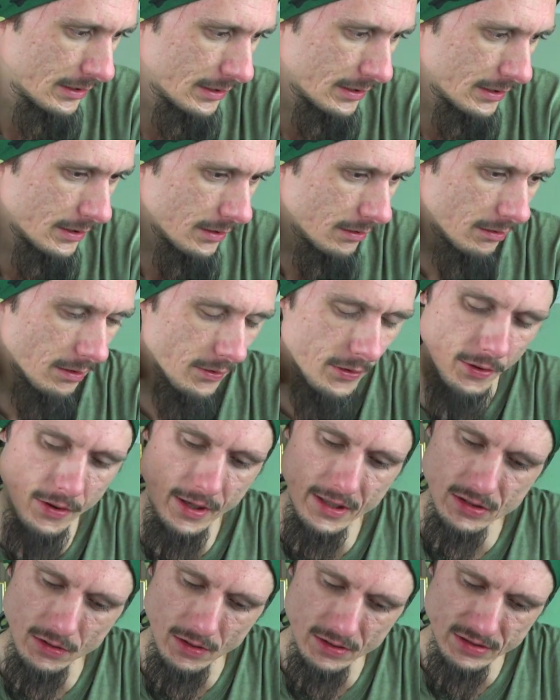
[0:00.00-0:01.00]
Although
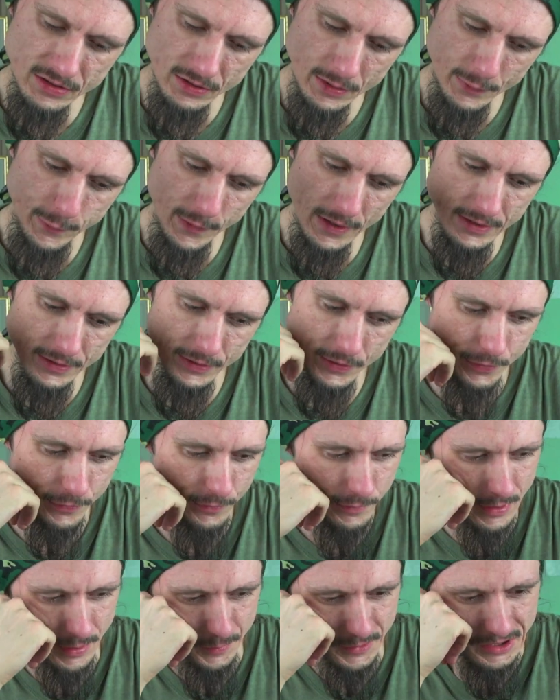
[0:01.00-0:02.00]
that's also not fucking
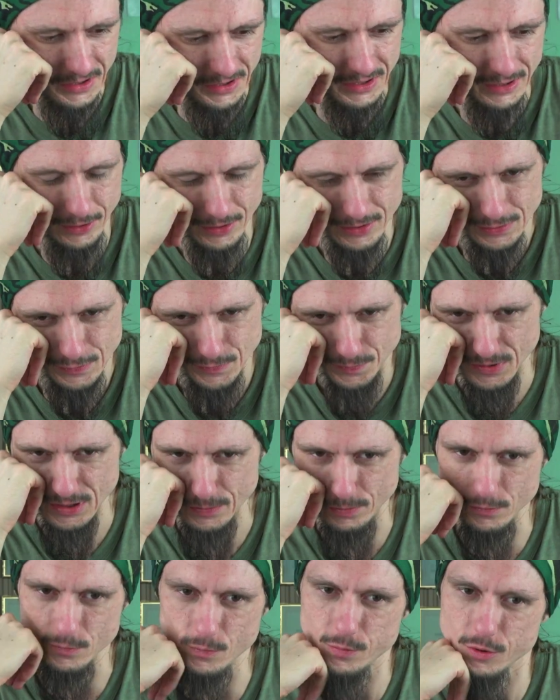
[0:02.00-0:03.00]
true. I mean, there are lots of people
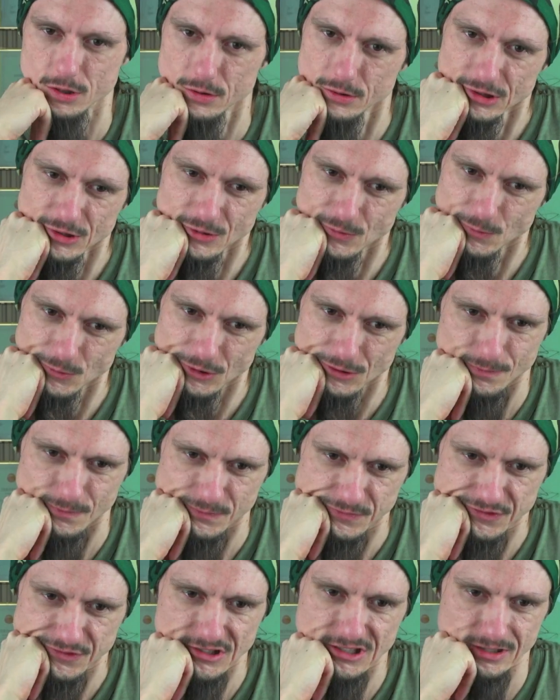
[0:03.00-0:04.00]
who probably would
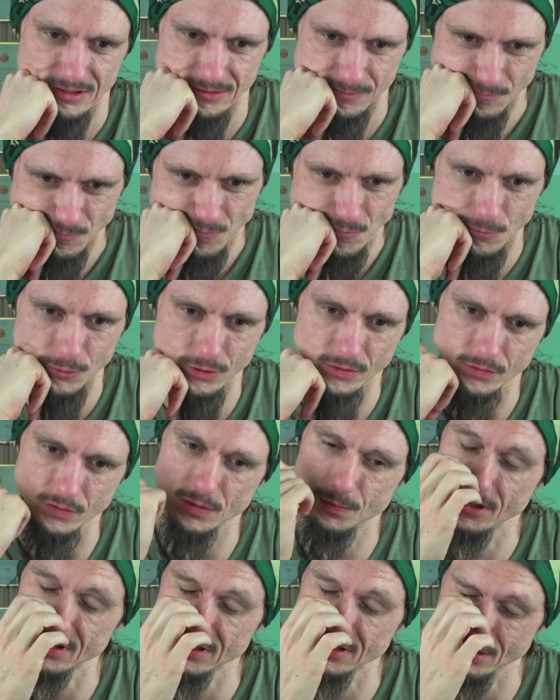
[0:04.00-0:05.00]
fucking want to
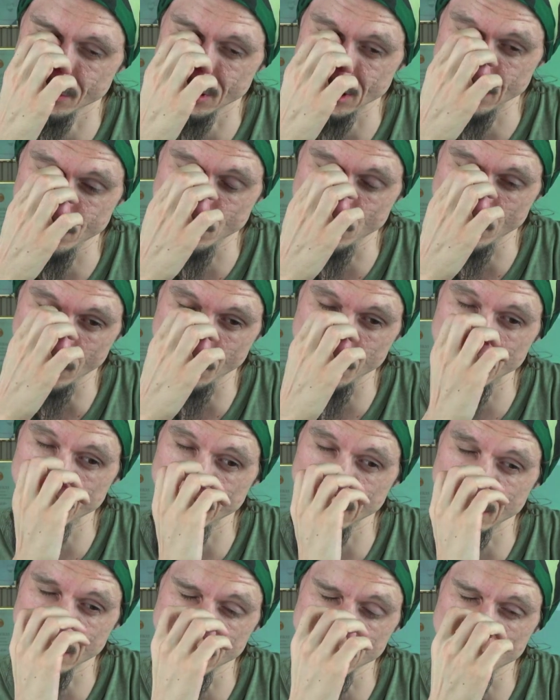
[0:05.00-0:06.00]
spend some time with me,
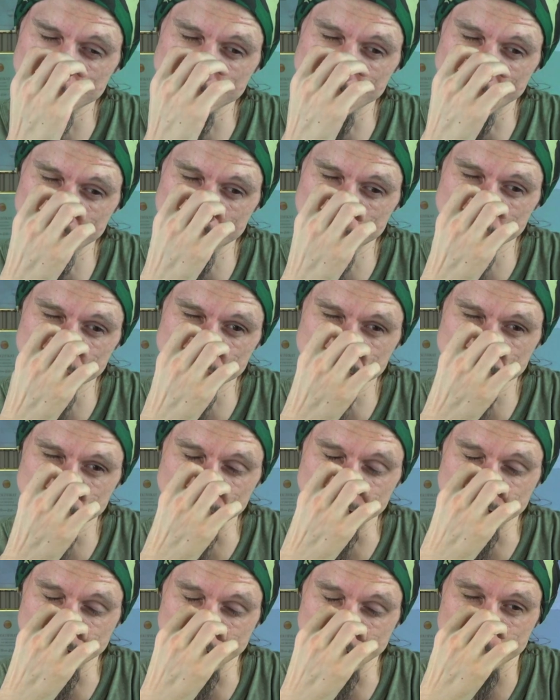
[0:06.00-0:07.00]
but like, do I want to
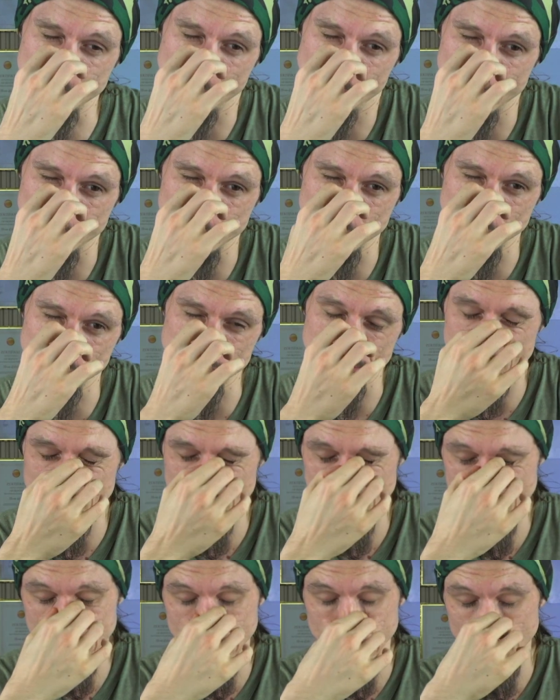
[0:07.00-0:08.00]
spend time with them? Because I feel
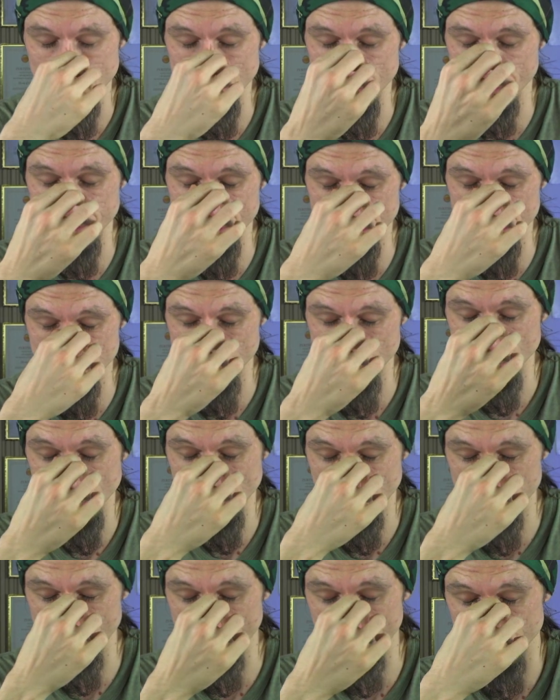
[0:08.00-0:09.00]
like now fucking World
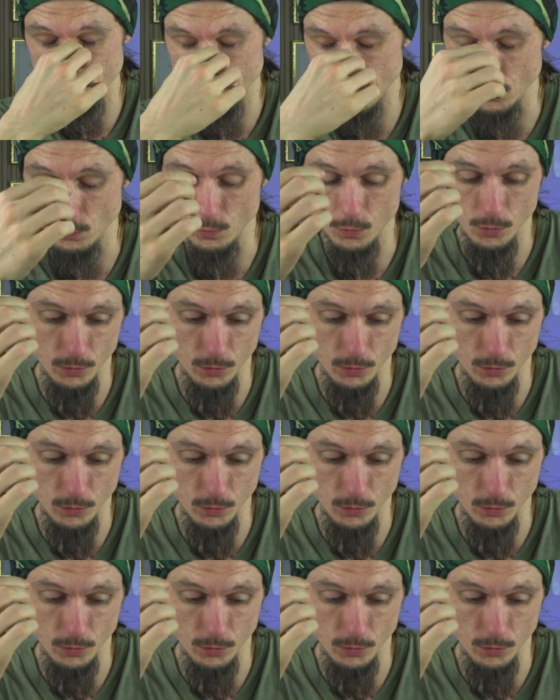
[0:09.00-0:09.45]
War III, the world's